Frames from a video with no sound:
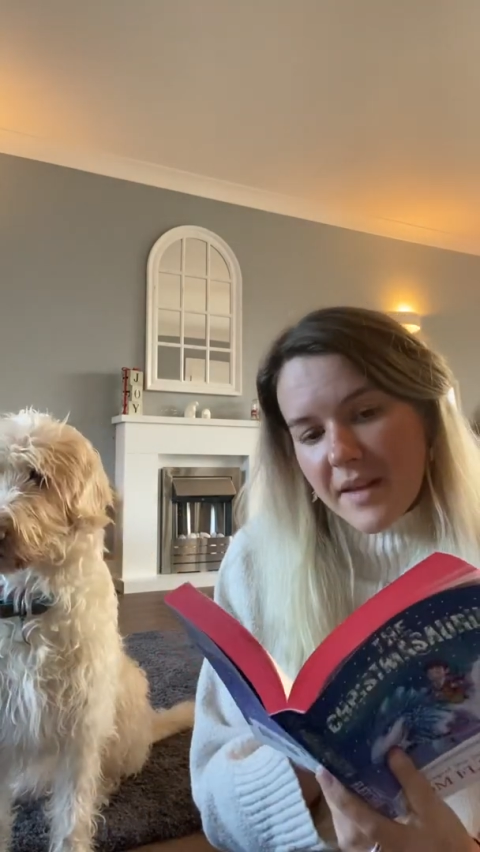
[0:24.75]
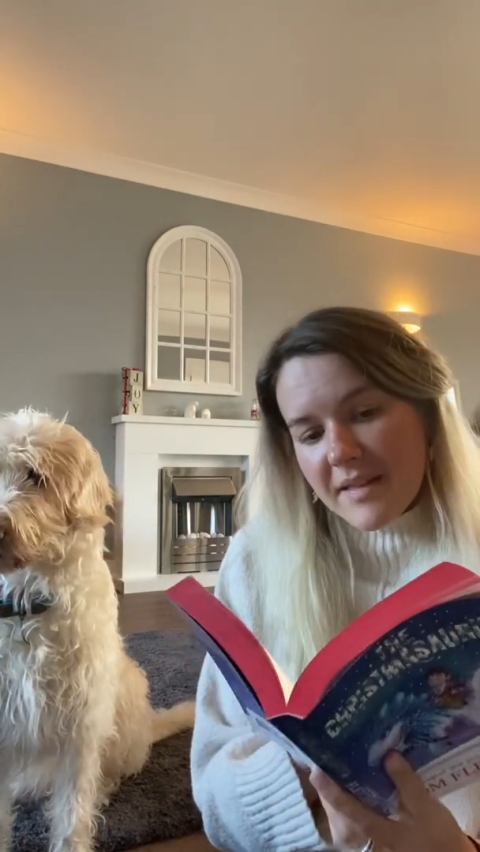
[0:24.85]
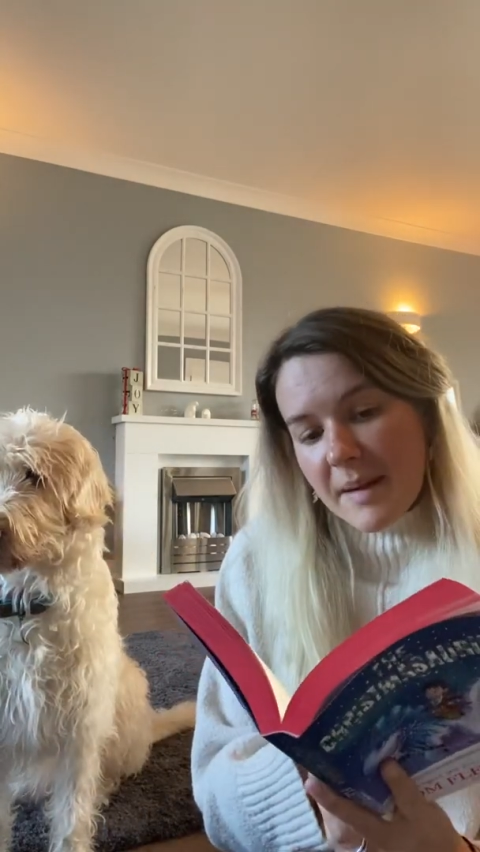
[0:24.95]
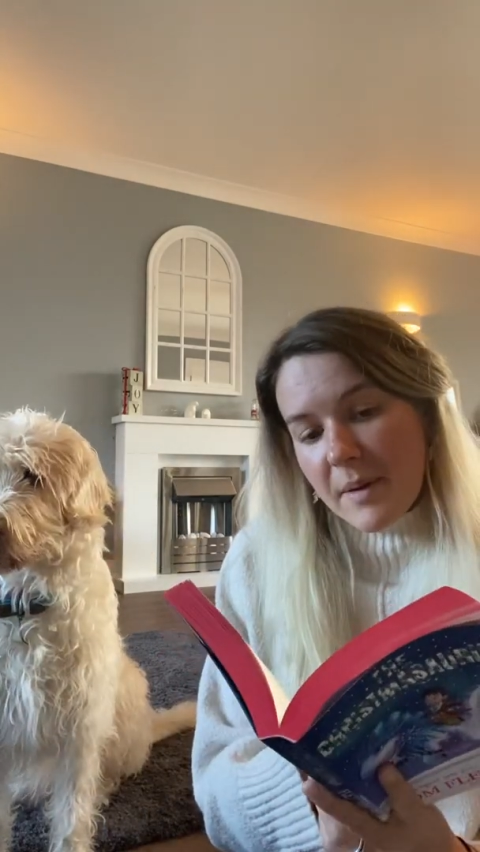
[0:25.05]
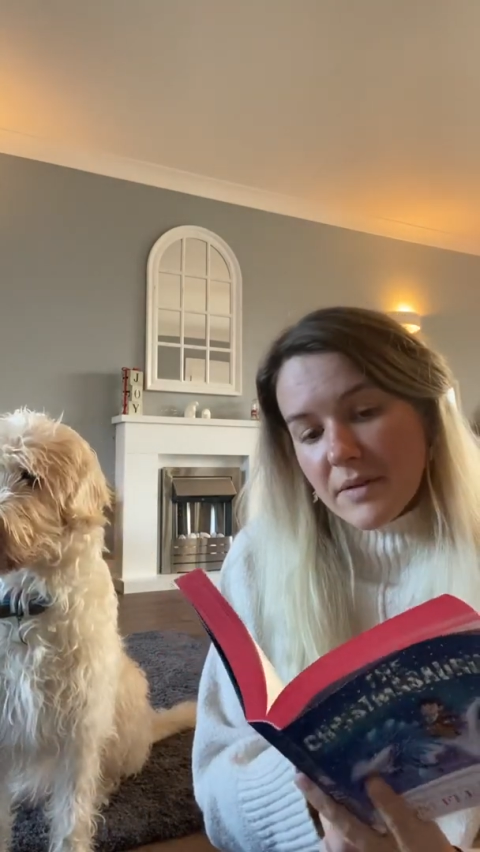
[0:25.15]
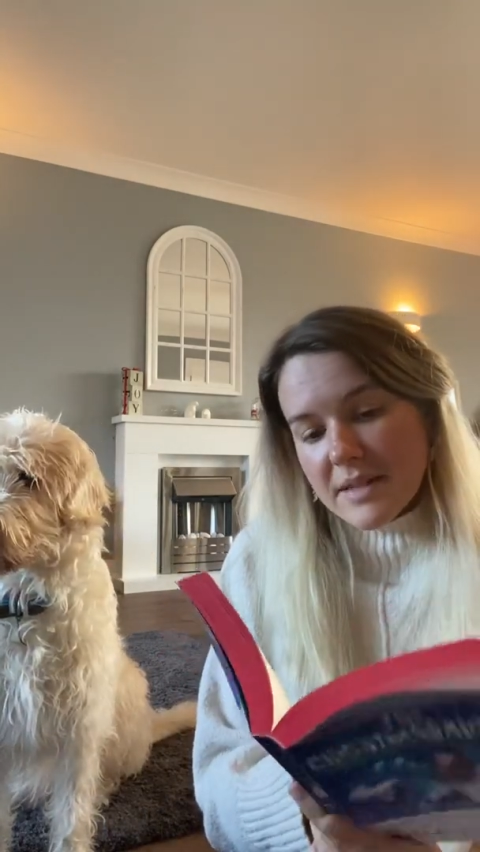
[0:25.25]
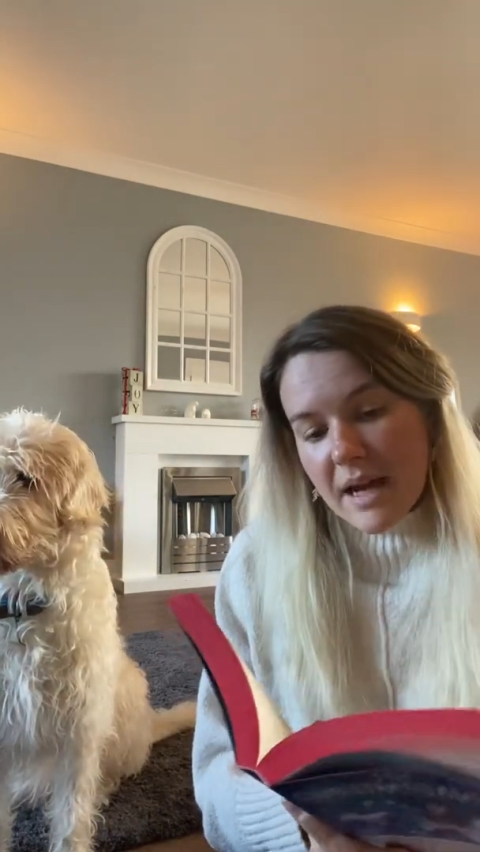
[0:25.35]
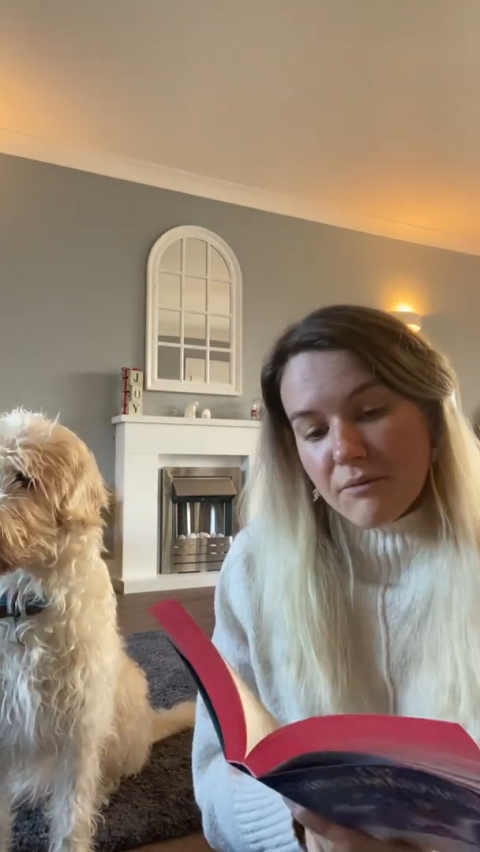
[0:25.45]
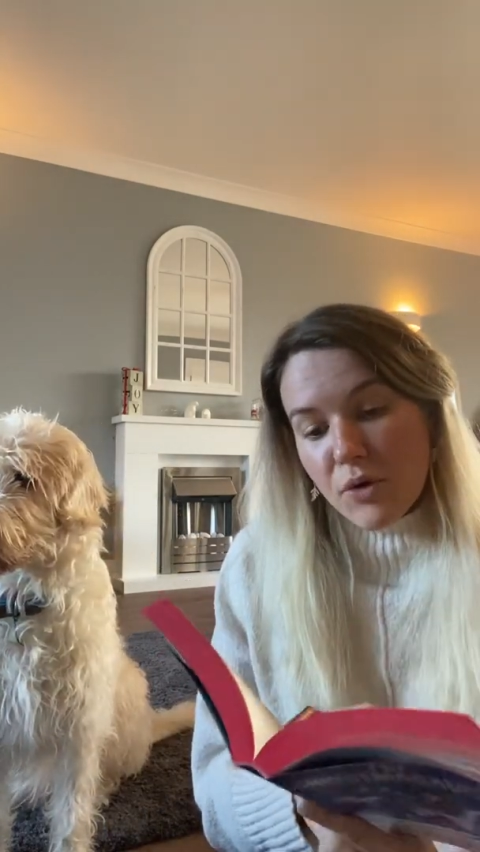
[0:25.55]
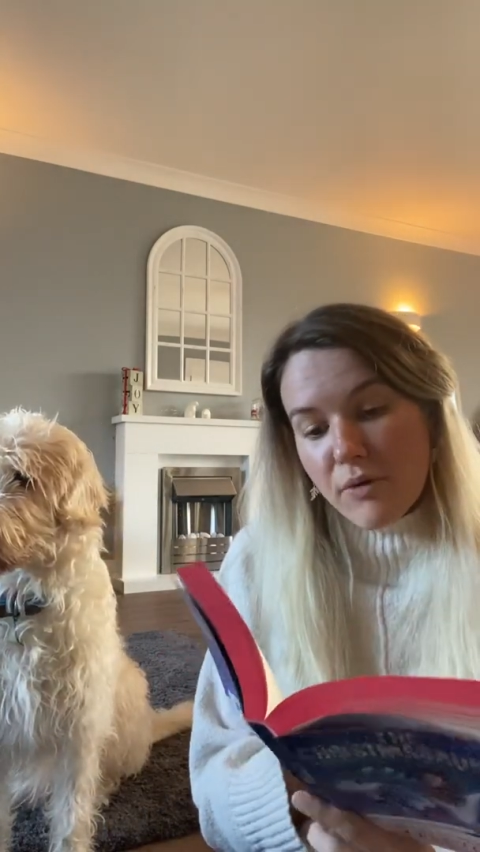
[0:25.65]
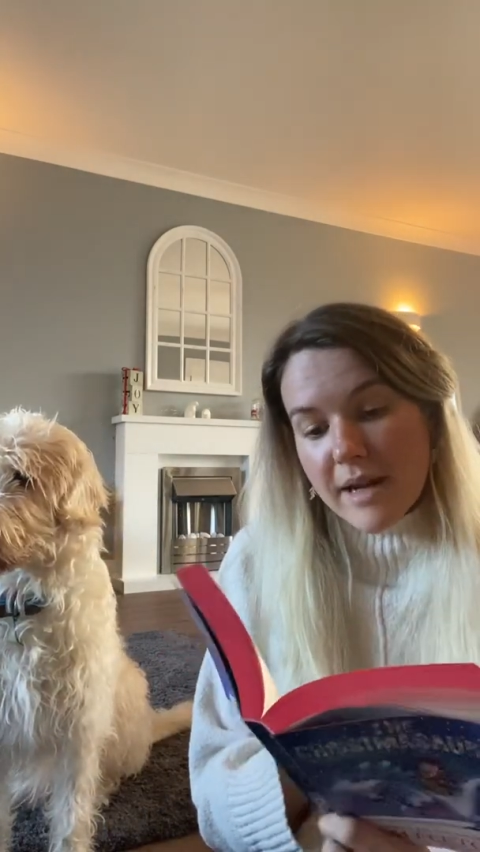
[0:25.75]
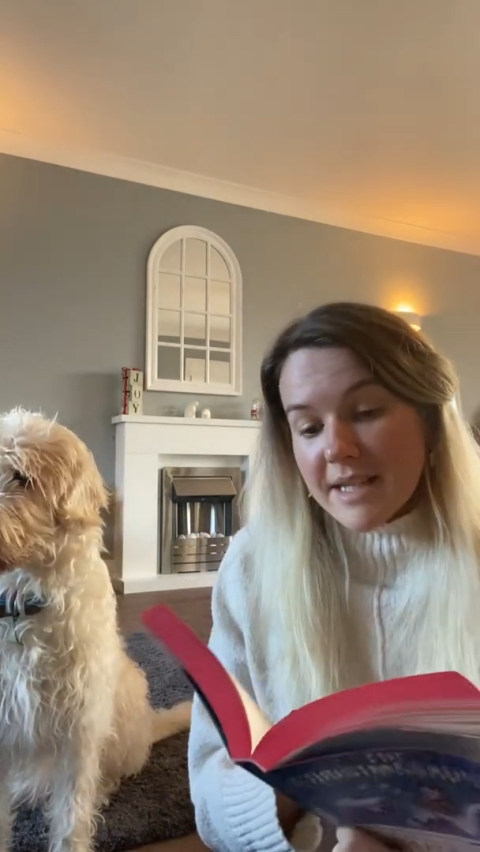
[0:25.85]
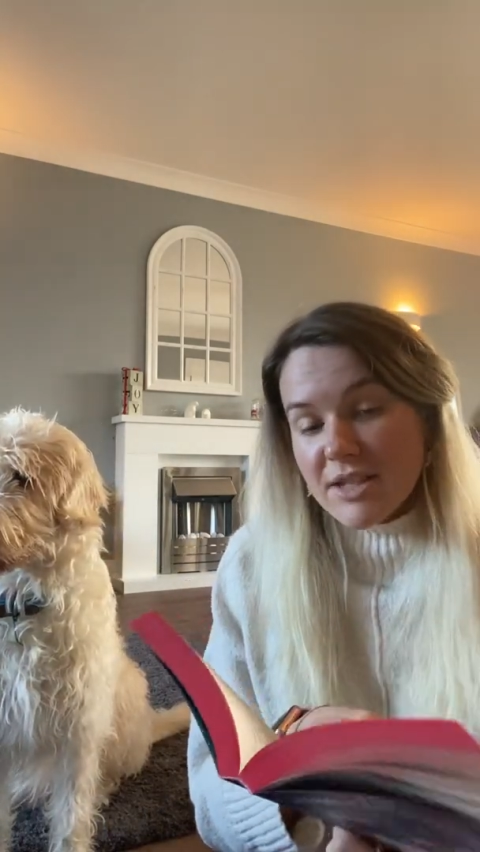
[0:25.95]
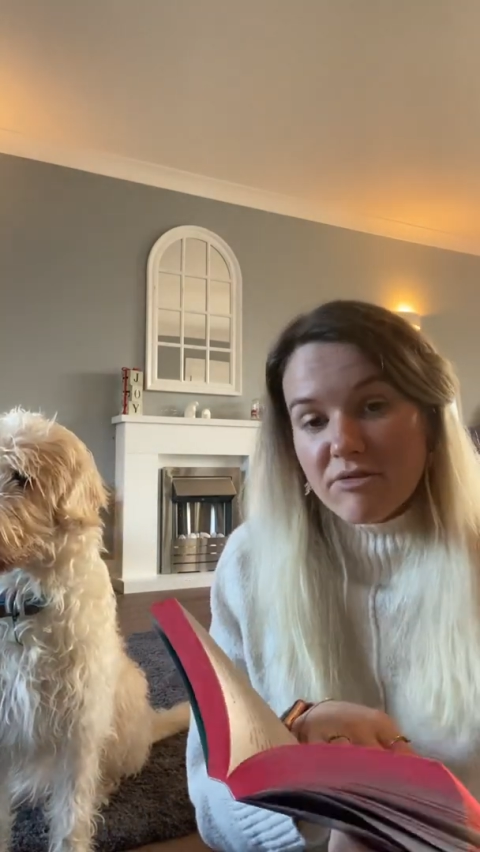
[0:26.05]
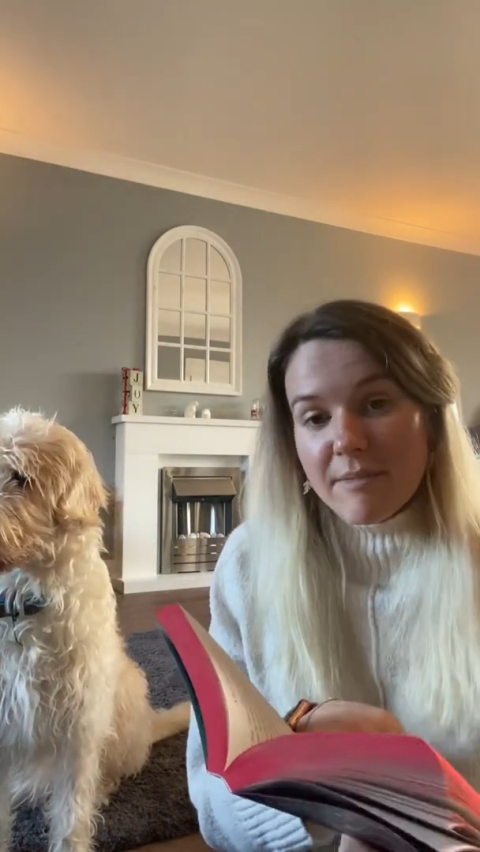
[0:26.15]
They both sat roaring and
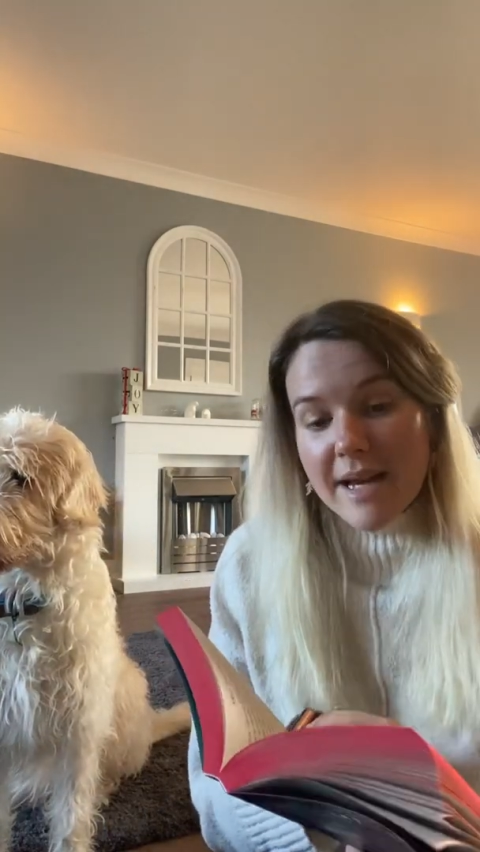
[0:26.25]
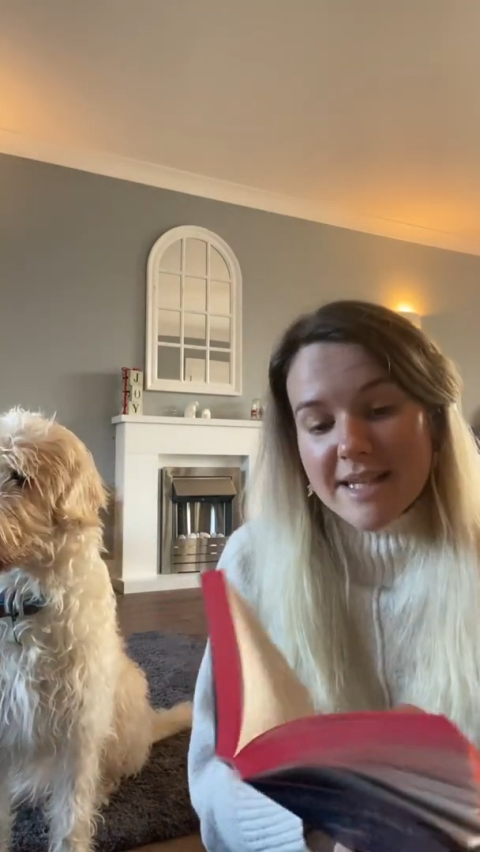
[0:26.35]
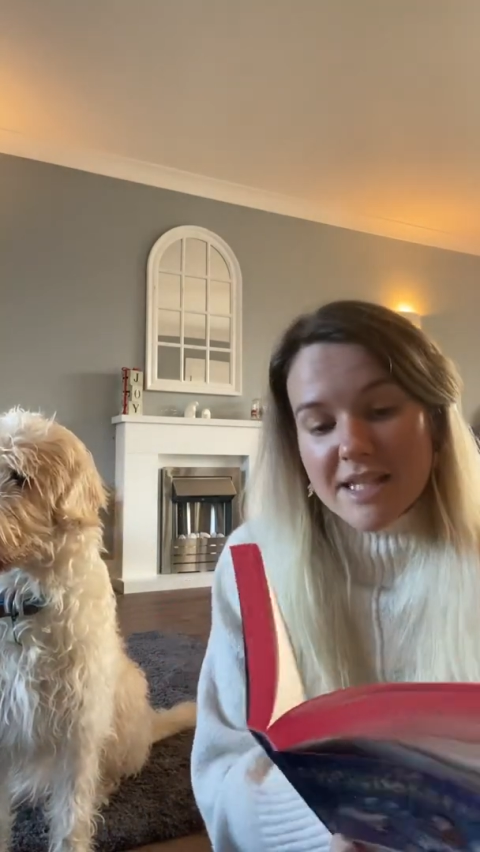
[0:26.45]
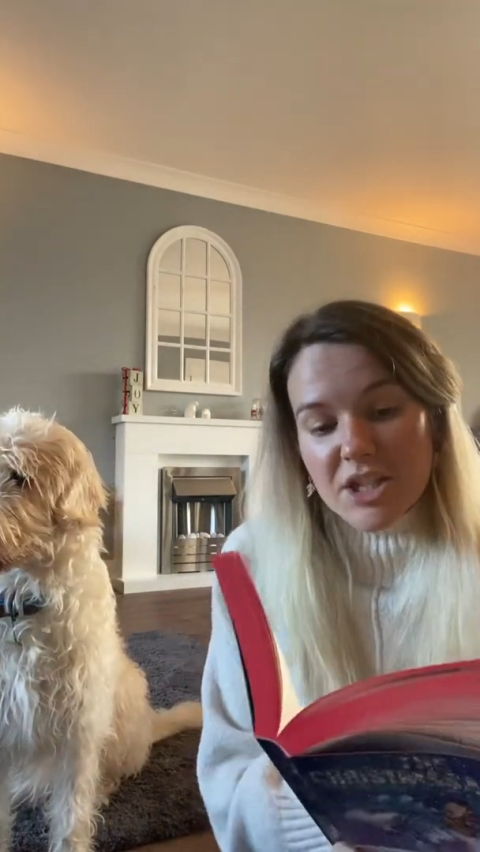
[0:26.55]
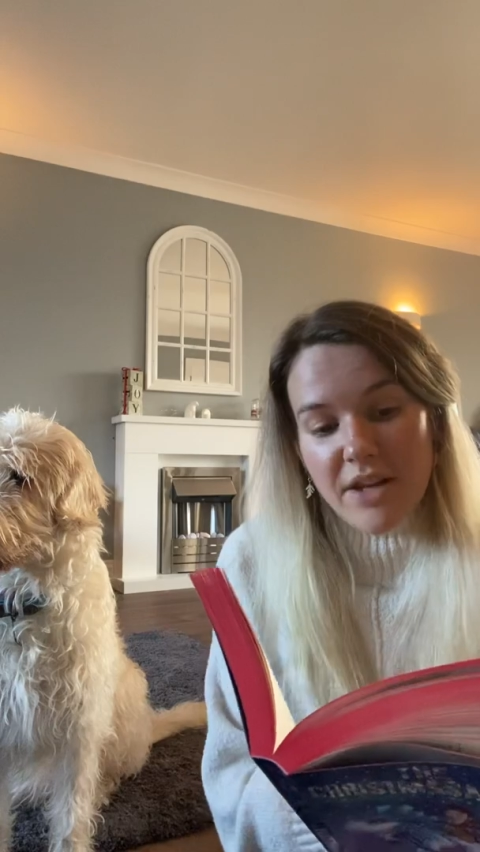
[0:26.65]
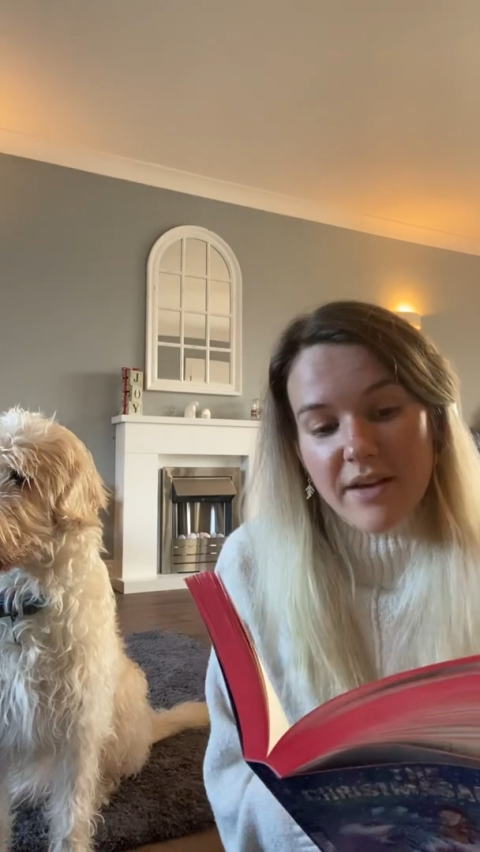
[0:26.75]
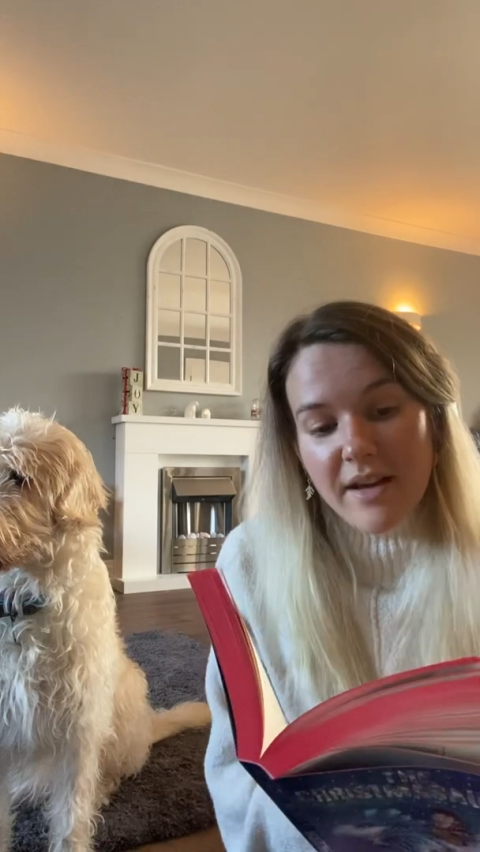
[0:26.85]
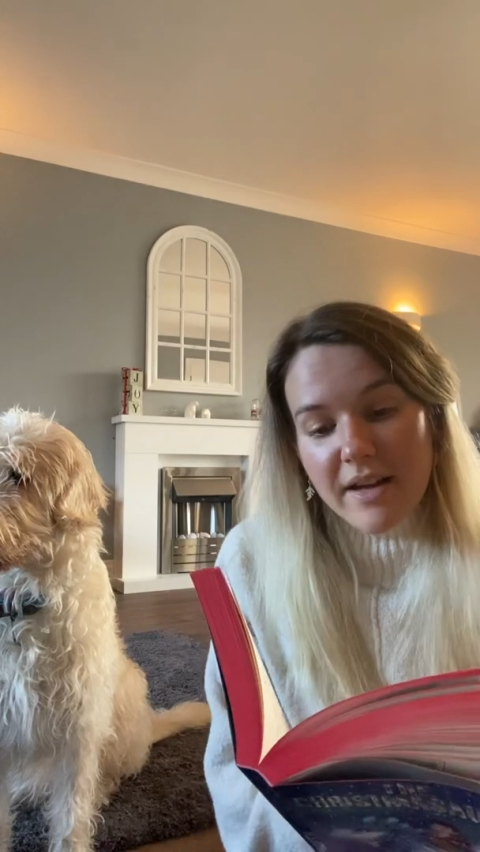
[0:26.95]
screaming at each other